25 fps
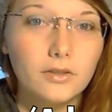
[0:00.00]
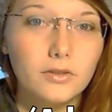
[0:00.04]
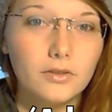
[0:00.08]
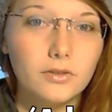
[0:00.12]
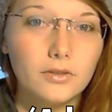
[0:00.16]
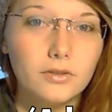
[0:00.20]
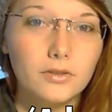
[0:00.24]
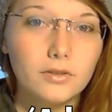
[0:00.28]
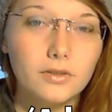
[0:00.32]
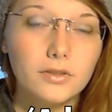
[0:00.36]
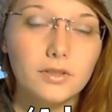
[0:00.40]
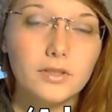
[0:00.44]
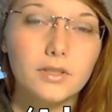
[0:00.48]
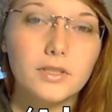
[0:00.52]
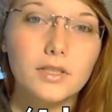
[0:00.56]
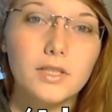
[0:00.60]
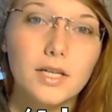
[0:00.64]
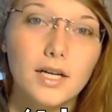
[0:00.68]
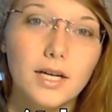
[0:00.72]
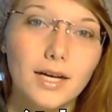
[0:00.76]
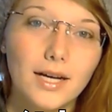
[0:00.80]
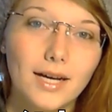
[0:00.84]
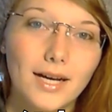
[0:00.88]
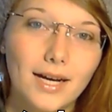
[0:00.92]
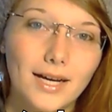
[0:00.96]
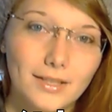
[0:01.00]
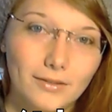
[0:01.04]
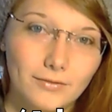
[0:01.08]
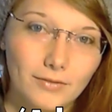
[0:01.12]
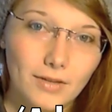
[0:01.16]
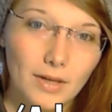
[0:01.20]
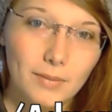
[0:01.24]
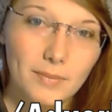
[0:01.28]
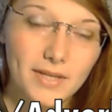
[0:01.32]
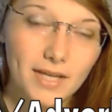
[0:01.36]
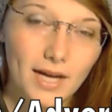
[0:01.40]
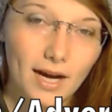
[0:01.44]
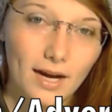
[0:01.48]
und
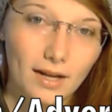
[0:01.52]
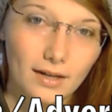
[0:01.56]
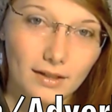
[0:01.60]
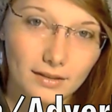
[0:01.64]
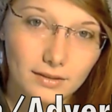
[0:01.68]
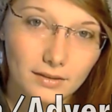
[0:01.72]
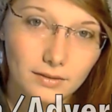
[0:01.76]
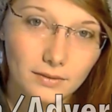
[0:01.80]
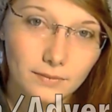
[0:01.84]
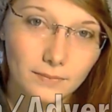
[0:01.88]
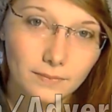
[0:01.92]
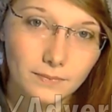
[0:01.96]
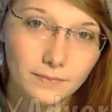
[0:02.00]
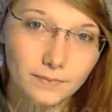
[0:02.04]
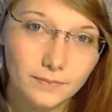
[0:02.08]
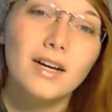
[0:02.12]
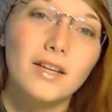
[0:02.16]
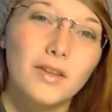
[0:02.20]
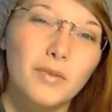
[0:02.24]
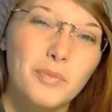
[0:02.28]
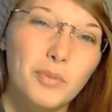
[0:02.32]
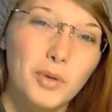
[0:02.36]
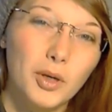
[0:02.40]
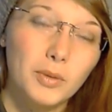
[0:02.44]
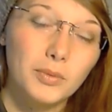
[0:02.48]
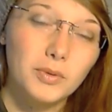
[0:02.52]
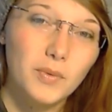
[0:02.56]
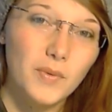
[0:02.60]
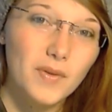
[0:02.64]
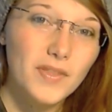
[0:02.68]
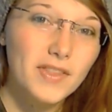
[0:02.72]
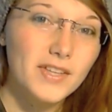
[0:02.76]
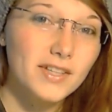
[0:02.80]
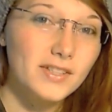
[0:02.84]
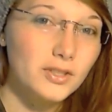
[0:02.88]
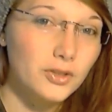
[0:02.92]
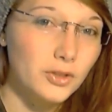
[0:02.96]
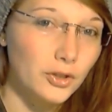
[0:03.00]
Adverbiale. The problem
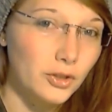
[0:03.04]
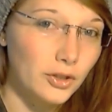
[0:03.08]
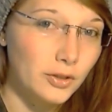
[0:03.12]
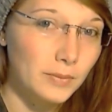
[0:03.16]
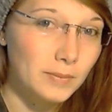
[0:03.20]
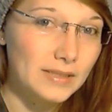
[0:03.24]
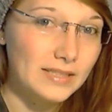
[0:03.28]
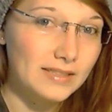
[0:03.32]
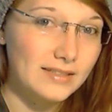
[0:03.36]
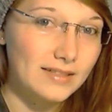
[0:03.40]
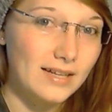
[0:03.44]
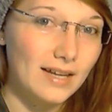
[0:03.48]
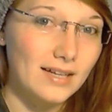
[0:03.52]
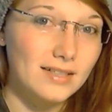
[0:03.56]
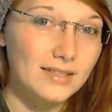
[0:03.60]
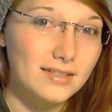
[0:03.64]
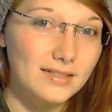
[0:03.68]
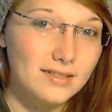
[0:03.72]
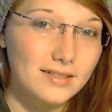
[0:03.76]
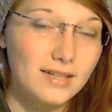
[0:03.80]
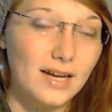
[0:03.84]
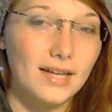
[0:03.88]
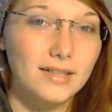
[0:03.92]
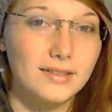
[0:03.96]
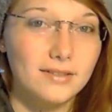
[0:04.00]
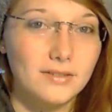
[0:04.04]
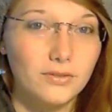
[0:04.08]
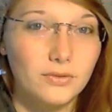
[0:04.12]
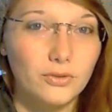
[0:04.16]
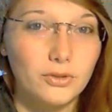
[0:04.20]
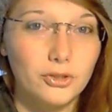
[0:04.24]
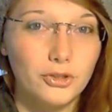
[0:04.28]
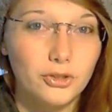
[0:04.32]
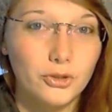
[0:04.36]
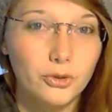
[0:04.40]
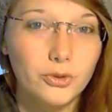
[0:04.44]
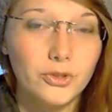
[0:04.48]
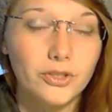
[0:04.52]
with this term is that it stands for
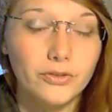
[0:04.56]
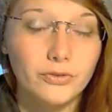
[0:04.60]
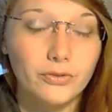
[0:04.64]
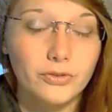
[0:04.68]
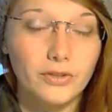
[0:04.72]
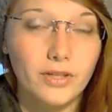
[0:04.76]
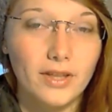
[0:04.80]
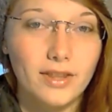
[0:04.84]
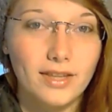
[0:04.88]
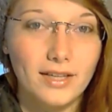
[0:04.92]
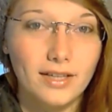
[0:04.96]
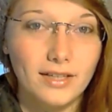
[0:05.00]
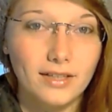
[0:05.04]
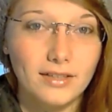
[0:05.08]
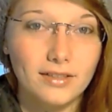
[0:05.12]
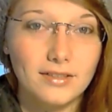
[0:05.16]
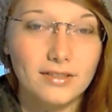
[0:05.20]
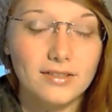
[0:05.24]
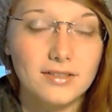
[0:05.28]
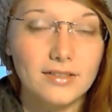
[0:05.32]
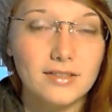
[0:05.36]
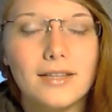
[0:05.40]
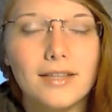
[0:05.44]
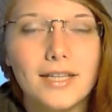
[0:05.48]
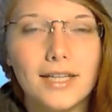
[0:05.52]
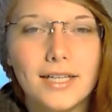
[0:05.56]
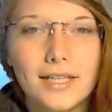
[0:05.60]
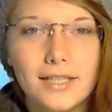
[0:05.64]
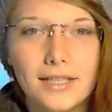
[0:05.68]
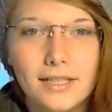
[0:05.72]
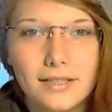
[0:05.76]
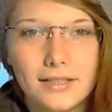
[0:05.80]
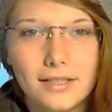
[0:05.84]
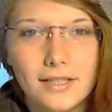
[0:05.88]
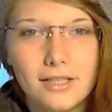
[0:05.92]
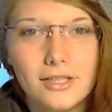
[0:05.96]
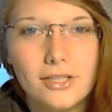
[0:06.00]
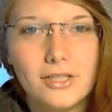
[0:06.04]
2 different things. Like in
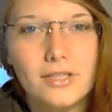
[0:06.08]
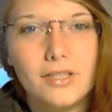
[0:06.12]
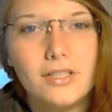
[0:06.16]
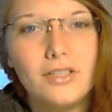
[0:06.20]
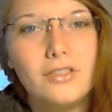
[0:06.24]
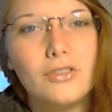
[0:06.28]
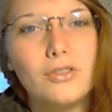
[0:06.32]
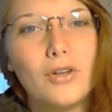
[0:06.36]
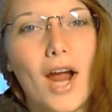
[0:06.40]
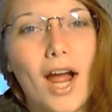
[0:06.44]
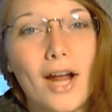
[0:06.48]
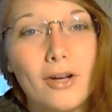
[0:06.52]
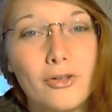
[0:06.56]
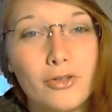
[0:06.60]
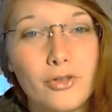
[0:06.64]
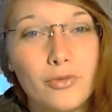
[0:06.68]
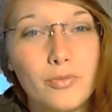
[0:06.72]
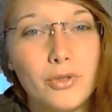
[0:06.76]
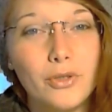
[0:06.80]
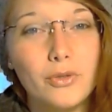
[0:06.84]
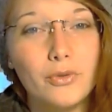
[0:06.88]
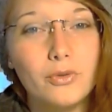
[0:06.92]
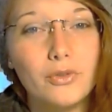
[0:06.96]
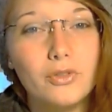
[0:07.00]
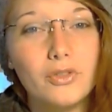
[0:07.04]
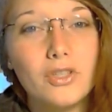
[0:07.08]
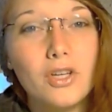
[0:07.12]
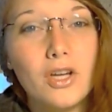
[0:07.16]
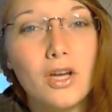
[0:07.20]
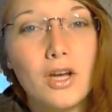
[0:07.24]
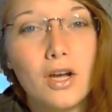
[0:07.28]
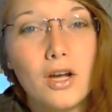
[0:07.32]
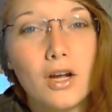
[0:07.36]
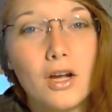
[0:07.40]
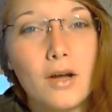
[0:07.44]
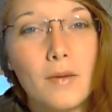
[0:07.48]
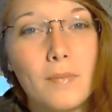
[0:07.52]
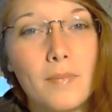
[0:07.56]
English, these are attributes
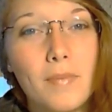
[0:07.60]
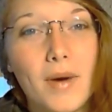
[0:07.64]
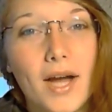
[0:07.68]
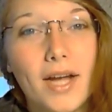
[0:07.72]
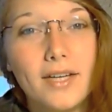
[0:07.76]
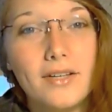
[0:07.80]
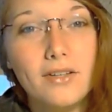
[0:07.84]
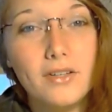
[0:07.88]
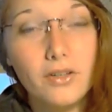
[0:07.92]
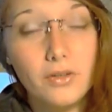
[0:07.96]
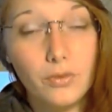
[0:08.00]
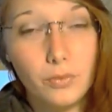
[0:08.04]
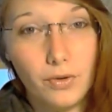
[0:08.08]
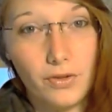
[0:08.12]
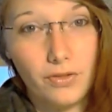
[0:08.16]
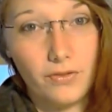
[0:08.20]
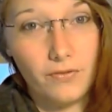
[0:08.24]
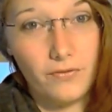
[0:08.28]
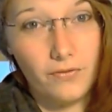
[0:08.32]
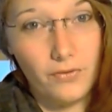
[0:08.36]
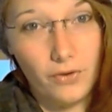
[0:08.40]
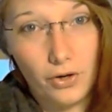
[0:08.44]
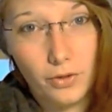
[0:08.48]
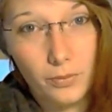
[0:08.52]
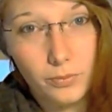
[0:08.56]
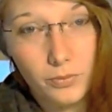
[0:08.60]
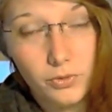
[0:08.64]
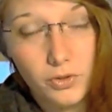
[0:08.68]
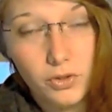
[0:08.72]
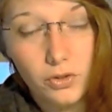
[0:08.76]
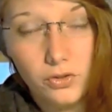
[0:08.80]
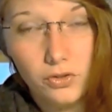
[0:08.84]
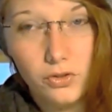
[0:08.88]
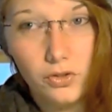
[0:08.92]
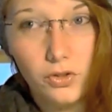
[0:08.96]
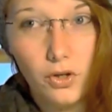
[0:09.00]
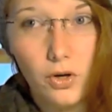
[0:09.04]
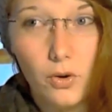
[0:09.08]
combined with verbs,
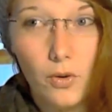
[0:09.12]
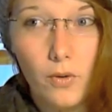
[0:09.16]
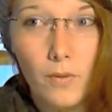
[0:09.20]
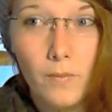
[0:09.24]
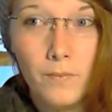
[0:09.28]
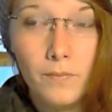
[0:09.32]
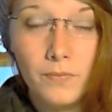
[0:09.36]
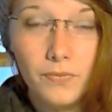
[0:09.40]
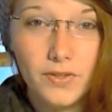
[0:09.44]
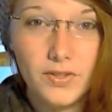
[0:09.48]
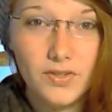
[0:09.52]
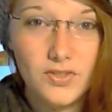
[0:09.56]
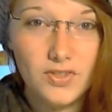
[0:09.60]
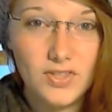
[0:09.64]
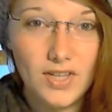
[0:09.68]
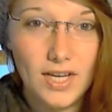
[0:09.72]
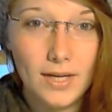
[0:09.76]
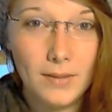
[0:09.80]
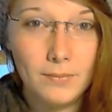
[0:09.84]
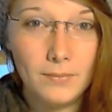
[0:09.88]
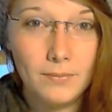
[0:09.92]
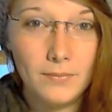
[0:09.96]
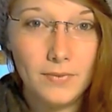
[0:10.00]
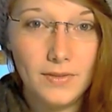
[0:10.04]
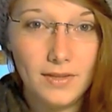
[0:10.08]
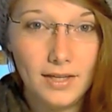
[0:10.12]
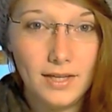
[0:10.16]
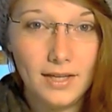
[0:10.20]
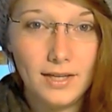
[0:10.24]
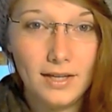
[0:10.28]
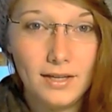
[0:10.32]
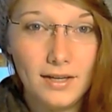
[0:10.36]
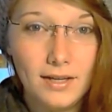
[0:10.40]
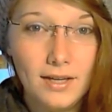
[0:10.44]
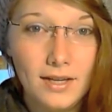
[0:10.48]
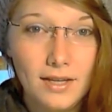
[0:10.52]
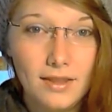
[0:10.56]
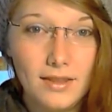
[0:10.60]
so the same
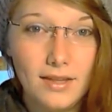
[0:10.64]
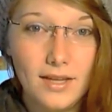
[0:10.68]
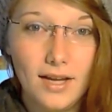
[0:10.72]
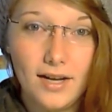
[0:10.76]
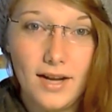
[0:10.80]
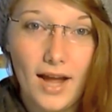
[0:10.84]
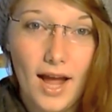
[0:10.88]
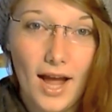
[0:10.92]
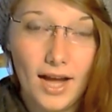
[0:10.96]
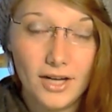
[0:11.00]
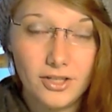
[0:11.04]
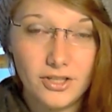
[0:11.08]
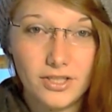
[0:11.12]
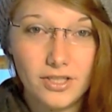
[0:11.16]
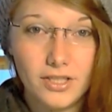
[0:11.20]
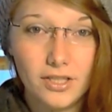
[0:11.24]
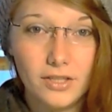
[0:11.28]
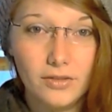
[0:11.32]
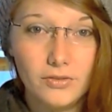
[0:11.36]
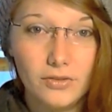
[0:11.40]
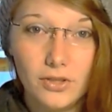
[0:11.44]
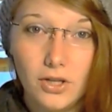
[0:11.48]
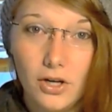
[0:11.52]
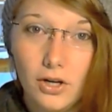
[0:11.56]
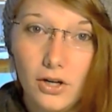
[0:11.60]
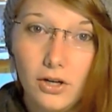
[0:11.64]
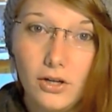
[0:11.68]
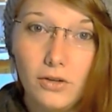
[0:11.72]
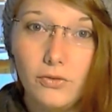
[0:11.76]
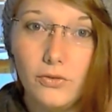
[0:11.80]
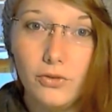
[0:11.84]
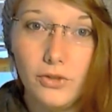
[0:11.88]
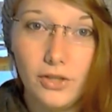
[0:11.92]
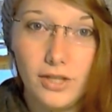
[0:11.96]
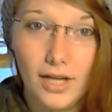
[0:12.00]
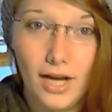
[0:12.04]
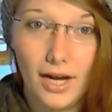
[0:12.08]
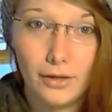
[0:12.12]
thing that adjectives are
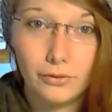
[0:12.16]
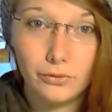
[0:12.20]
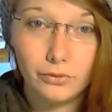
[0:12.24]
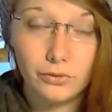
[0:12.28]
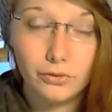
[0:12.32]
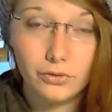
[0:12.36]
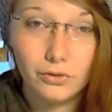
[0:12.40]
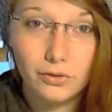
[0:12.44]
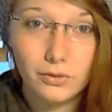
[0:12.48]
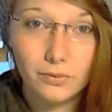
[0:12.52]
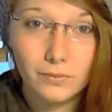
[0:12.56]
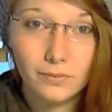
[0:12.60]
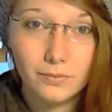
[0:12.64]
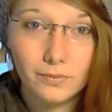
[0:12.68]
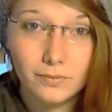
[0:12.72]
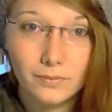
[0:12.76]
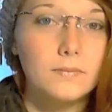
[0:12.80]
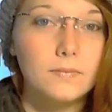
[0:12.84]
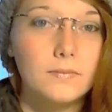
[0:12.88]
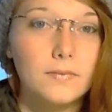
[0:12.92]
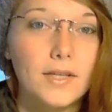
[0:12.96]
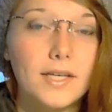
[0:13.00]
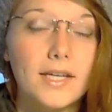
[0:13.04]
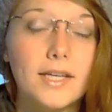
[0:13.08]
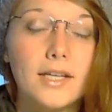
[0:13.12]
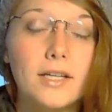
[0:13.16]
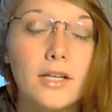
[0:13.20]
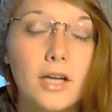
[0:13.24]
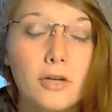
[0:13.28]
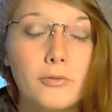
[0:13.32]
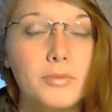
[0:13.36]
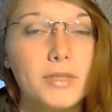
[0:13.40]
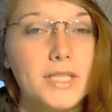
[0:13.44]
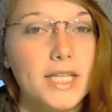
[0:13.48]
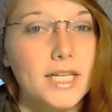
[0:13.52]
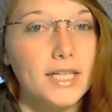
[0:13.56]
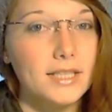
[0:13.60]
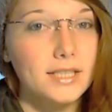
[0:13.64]
for nouns. They
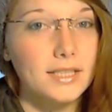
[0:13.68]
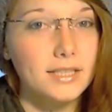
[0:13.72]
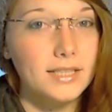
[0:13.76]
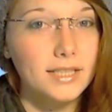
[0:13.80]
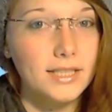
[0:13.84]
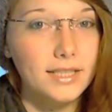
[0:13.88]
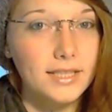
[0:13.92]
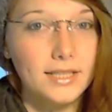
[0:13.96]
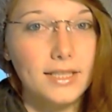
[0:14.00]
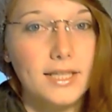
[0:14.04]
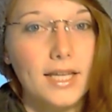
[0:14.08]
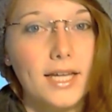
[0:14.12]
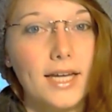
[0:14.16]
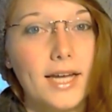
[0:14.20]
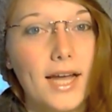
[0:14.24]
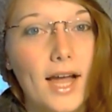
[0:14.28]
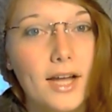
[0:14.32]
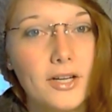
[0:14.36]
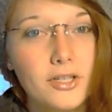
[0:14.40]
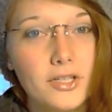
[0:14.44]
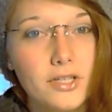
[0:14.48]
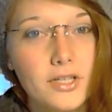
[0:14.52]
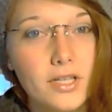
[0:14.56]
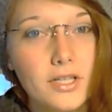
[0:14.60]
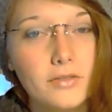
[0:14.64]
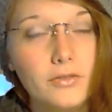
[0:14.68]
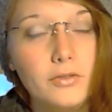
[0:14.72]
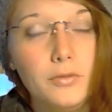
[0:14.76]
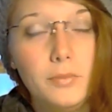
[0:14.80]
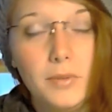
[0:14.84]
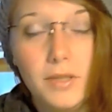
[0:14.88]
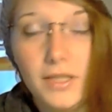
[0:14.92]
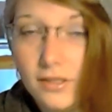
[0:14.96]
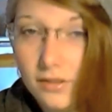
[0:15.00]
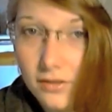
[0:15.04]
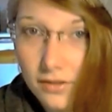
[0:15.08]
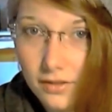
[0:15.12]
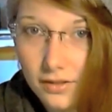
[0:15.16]
cannot be declinated like adjectives
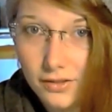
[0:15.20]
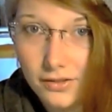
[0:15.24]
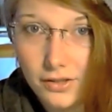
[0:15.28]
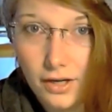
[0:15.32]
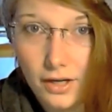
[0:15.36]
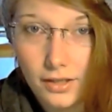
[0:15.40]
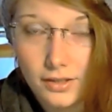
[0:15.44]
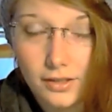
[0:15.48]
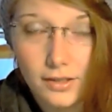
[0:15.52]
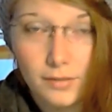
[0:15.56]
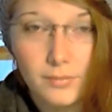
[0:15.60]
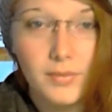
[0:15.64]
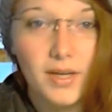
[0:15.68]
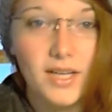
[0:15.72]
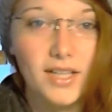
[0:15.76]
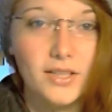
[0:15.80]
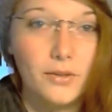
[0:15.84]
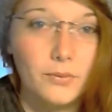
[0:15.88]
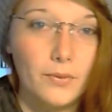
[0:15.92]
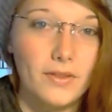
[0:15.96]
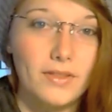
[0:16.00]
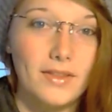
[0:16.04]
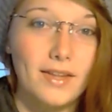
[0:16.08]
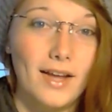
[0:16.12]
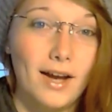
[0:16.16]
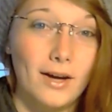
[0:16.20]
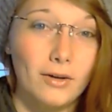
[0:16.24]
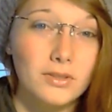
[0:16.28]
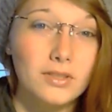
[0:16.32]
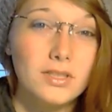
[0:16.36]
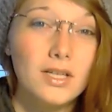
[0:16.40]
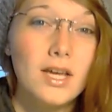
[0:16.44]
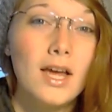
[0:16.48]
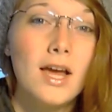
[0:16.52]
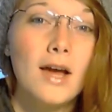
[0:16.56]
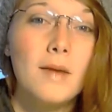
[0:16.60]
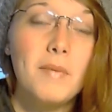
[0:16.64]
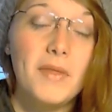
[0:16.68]
because they're not combined with
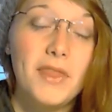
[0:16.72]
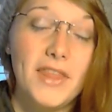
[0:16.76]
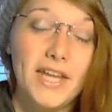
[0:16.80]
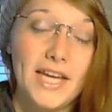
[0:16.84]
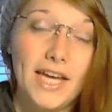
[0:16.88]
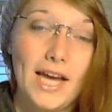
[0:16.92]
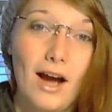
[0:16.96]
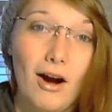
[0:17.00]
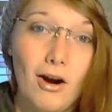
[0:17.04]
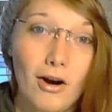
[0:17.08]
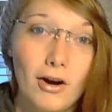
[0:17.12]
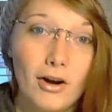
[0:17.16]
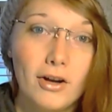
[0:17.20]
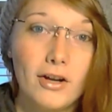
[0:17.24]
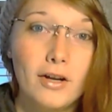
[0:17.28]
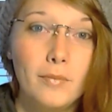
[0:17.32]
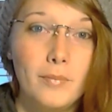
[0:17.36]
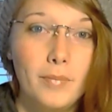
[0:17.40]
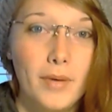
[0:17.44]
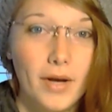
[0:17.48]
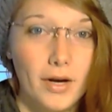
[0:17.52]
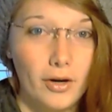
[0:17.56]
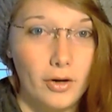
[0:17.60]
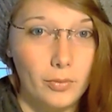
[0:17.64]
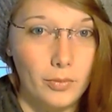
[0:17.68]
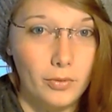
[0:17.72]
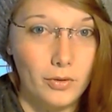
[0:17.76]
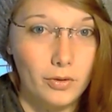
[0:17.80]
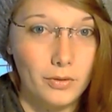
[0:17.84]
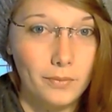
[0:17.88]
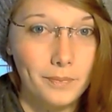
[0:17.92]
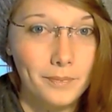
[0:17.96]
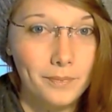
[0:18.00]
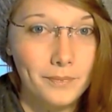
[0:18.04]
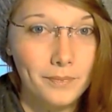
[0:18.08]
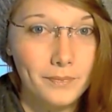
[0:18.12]
nouns, but they are comparable.